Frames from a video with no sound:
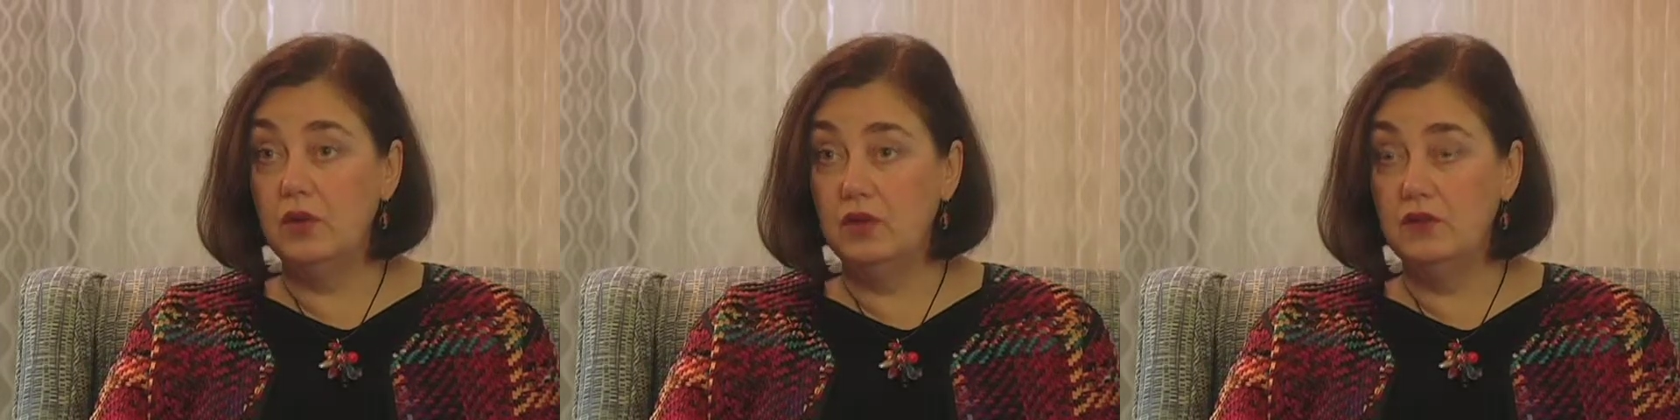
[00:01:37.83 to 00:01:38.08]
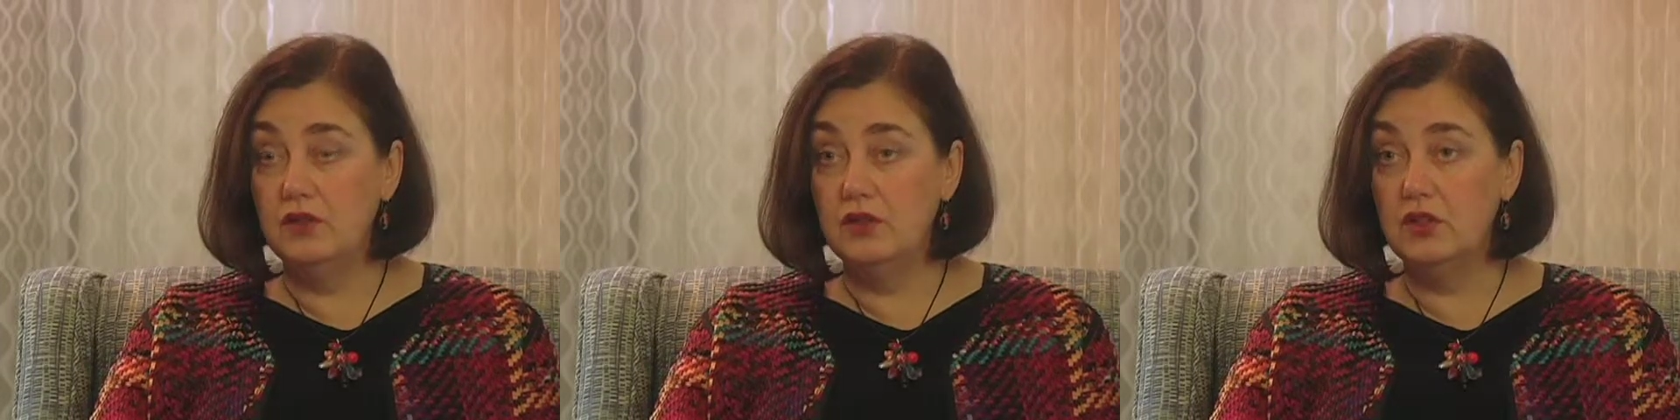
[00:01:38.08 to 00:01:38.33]

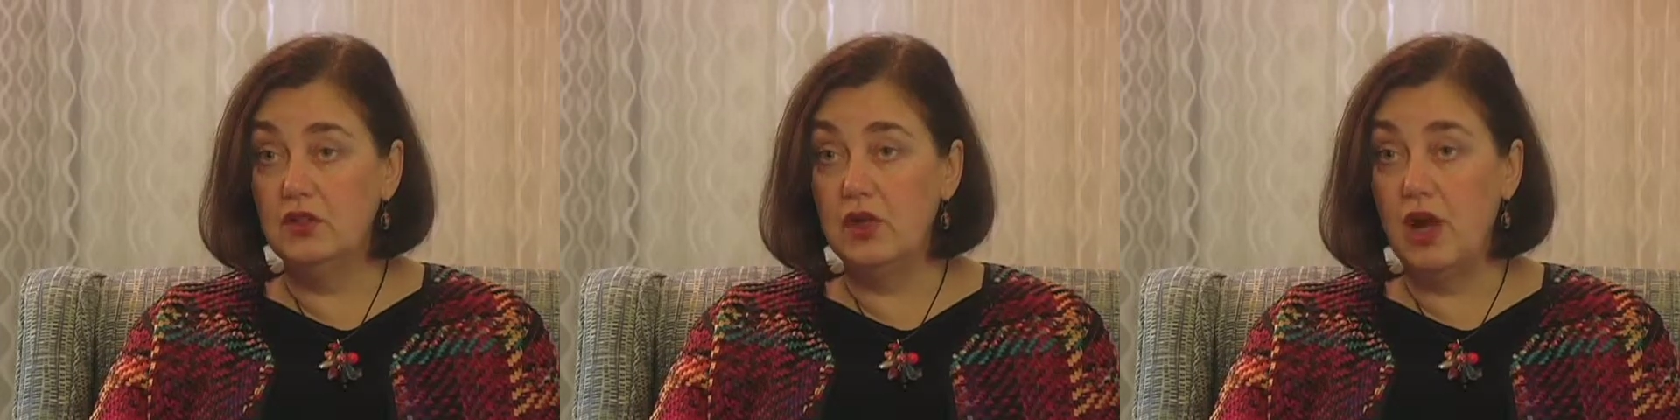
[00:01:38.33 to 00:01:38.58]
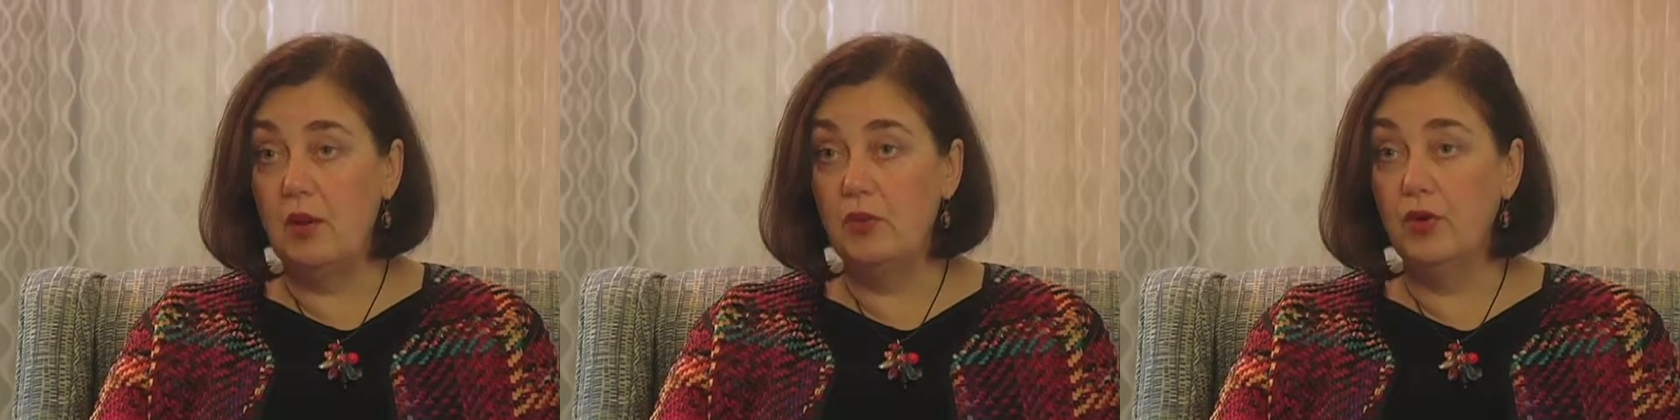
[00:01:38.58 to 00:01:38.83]
the
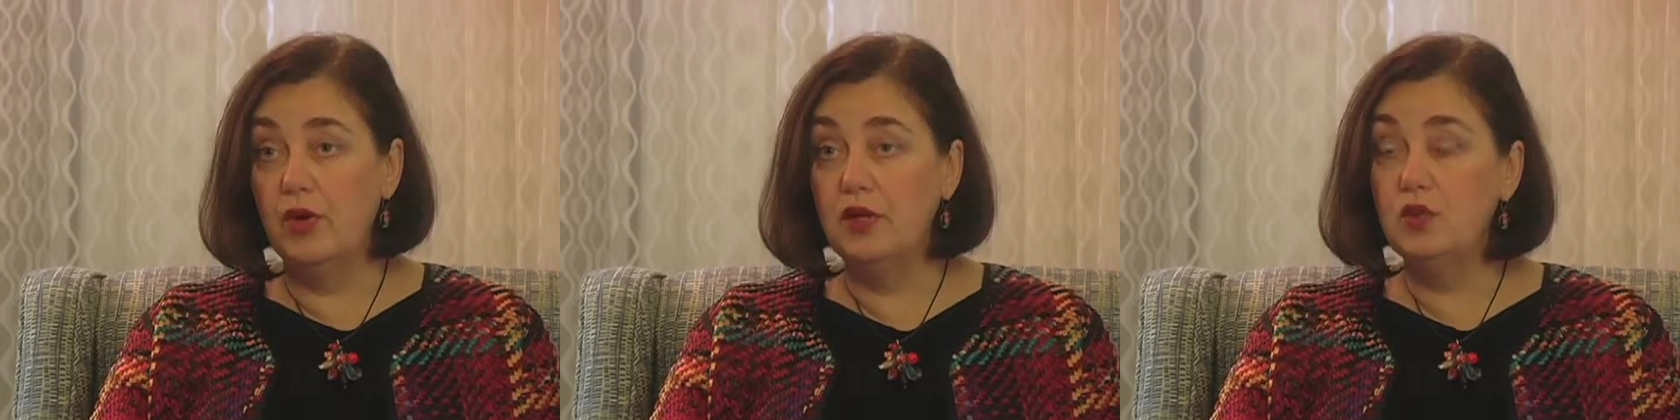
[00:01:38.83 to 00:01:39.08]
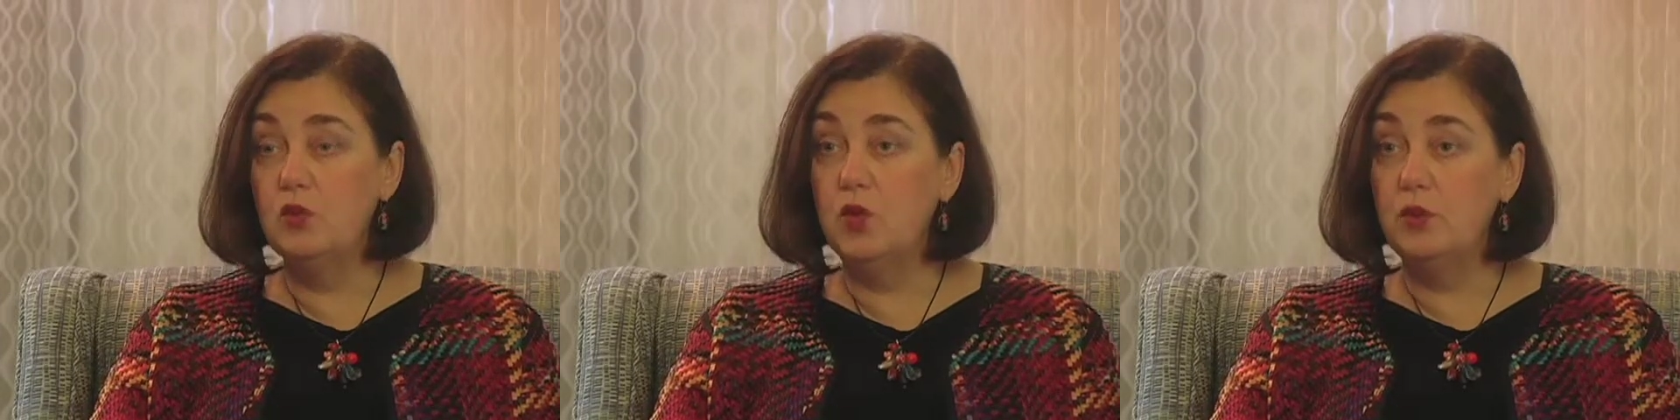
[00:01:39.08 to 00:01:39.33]
physician
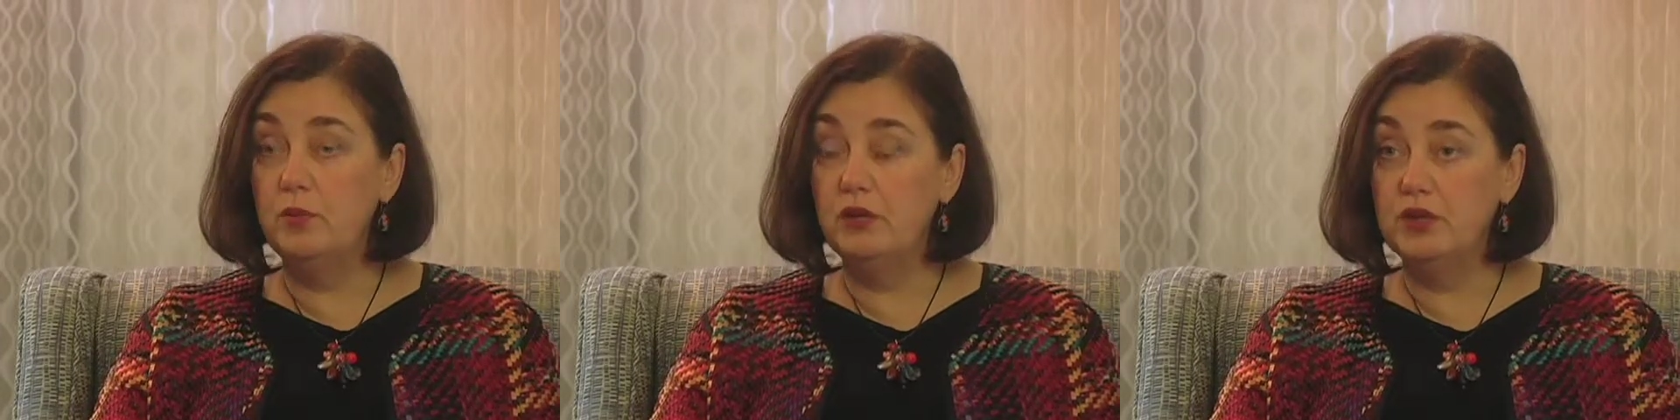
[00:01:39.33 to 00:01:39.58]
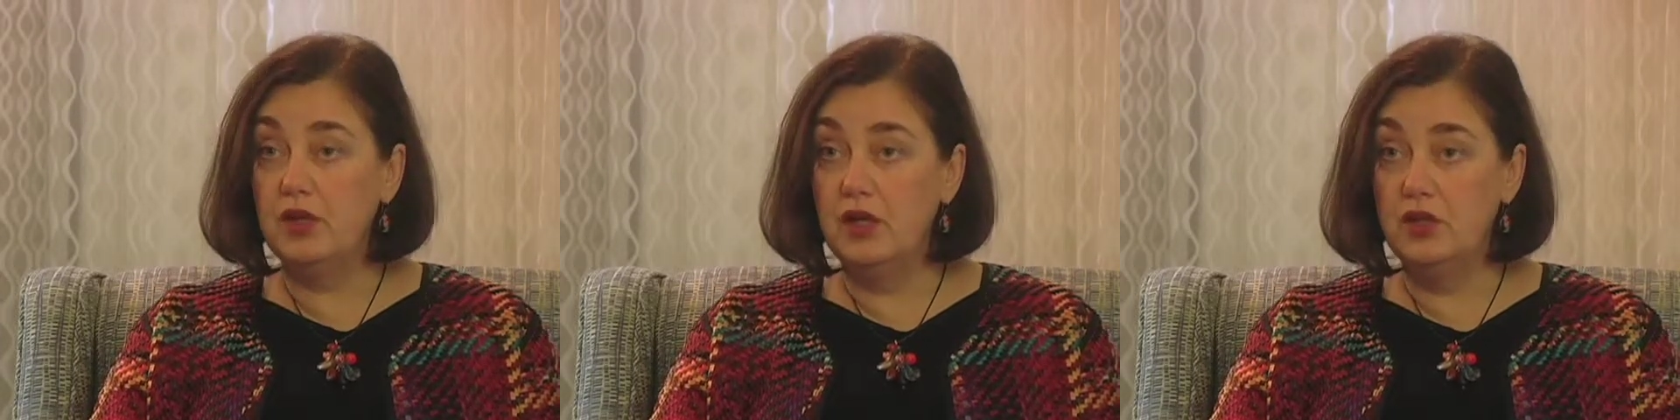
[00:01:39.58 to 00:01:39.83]
operates, what
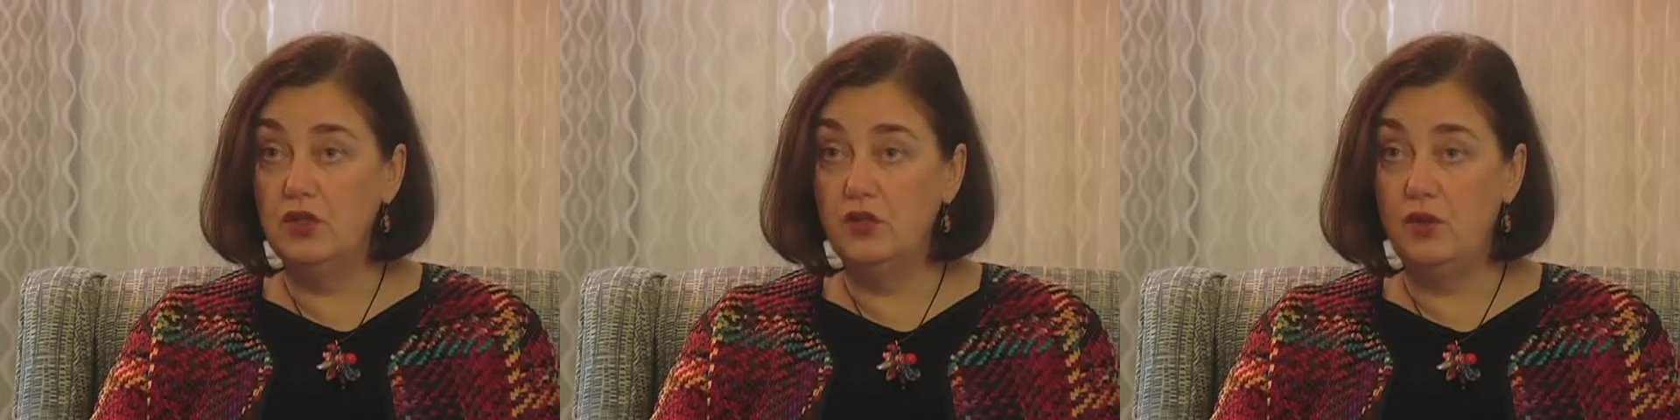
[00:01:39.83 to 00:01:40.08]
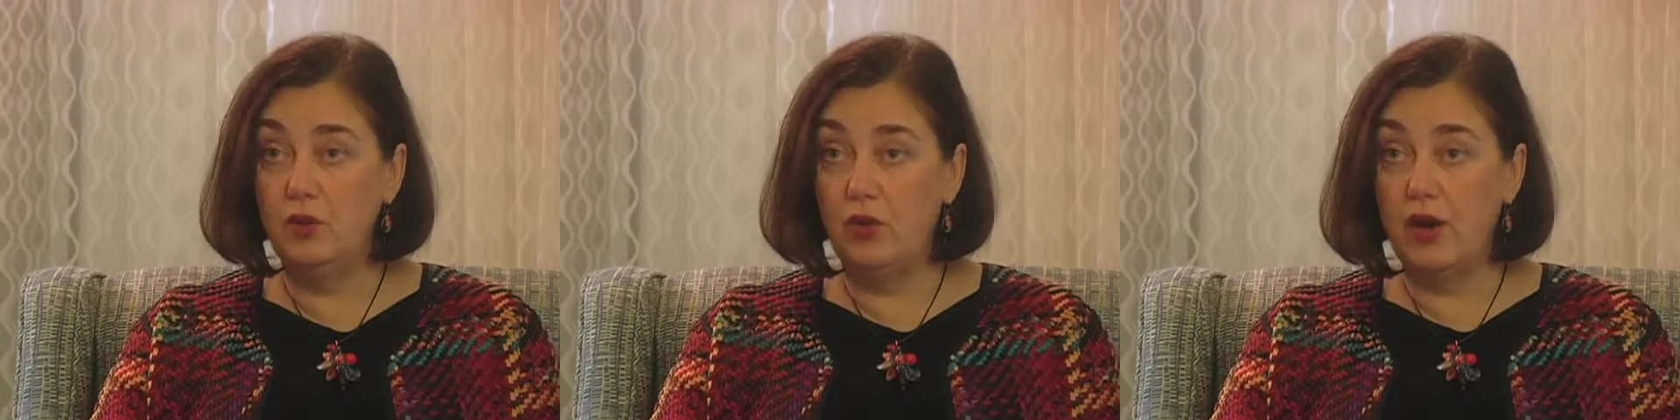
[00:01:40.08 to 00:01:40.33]
percentage
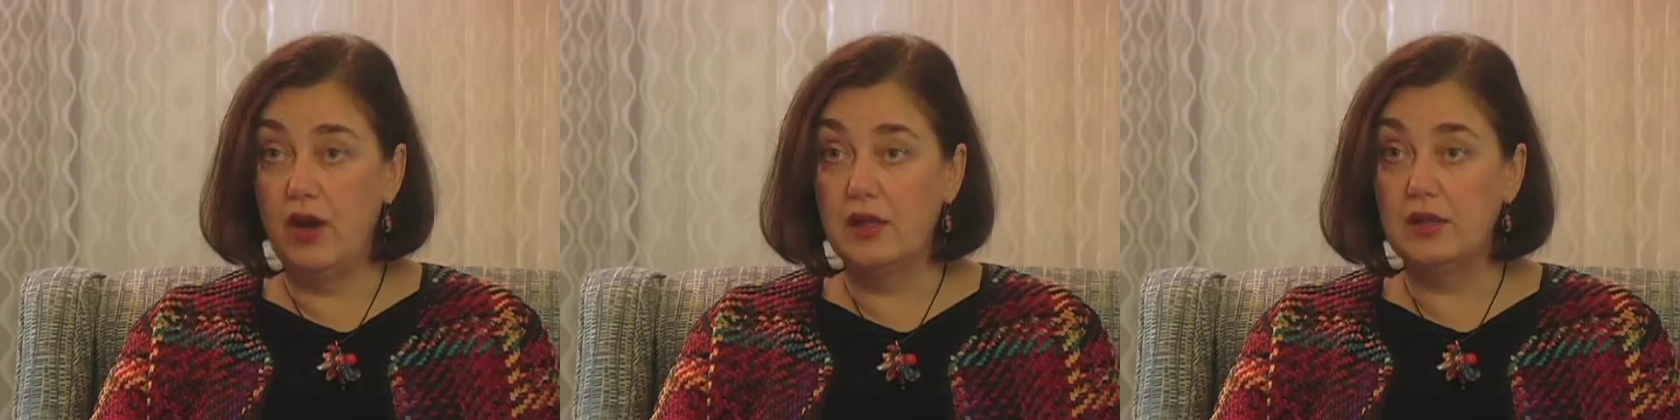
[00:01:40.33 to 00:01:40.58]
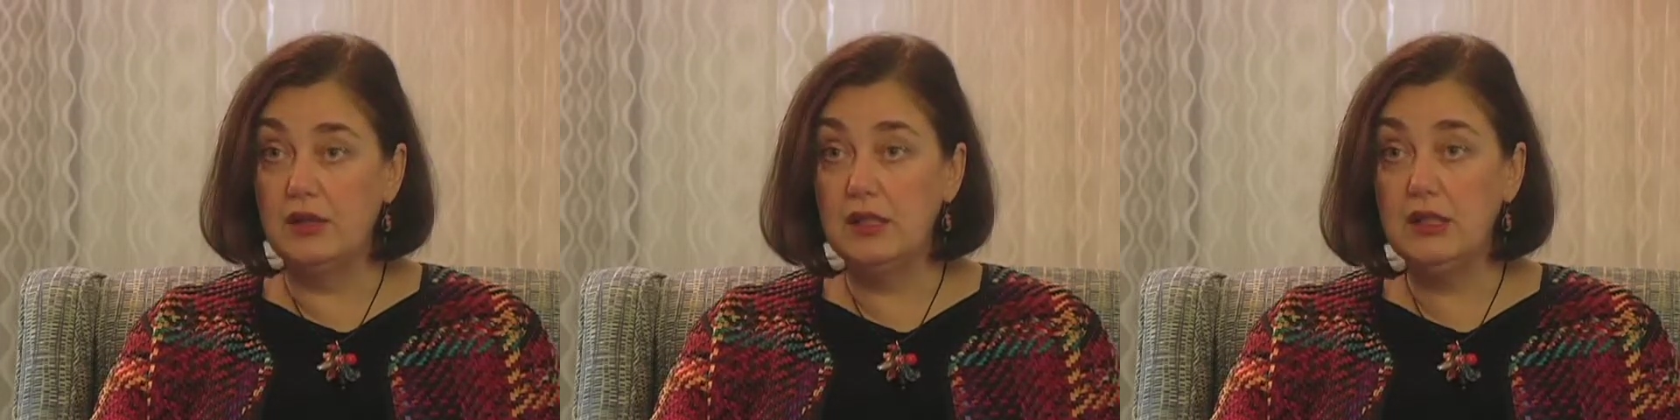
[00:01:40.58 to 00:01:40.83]
of their
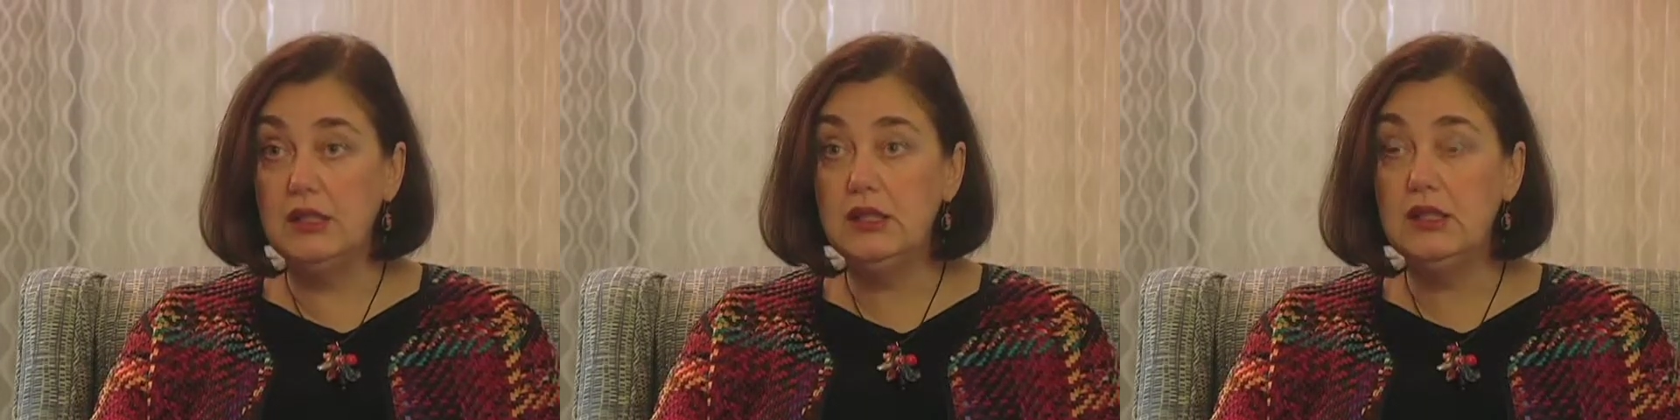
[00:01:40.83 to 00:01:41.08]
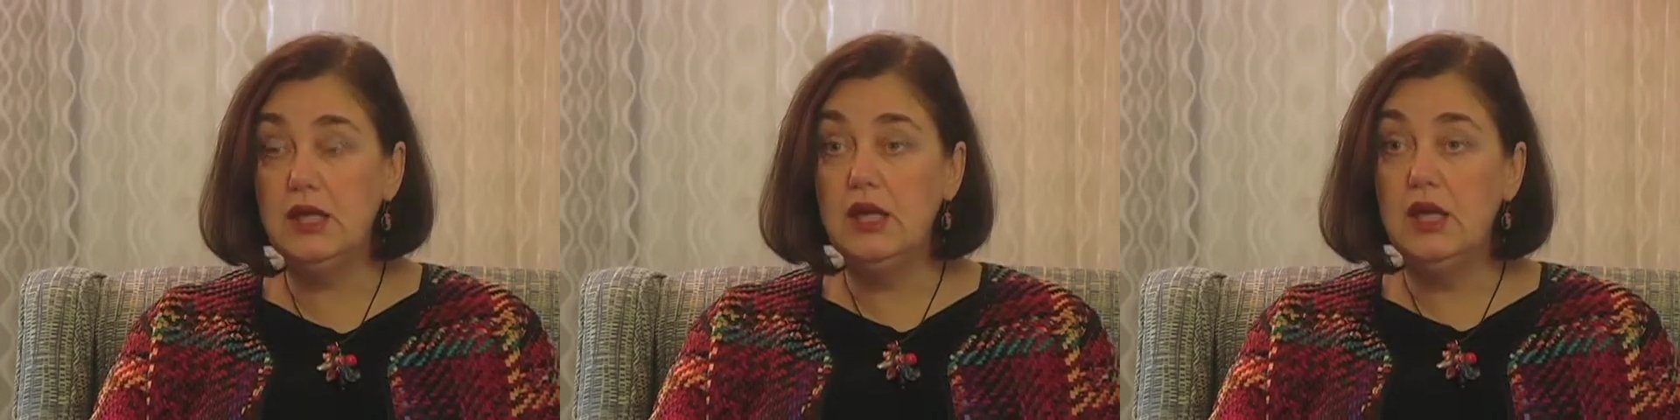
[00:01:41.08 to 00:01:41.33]
practice is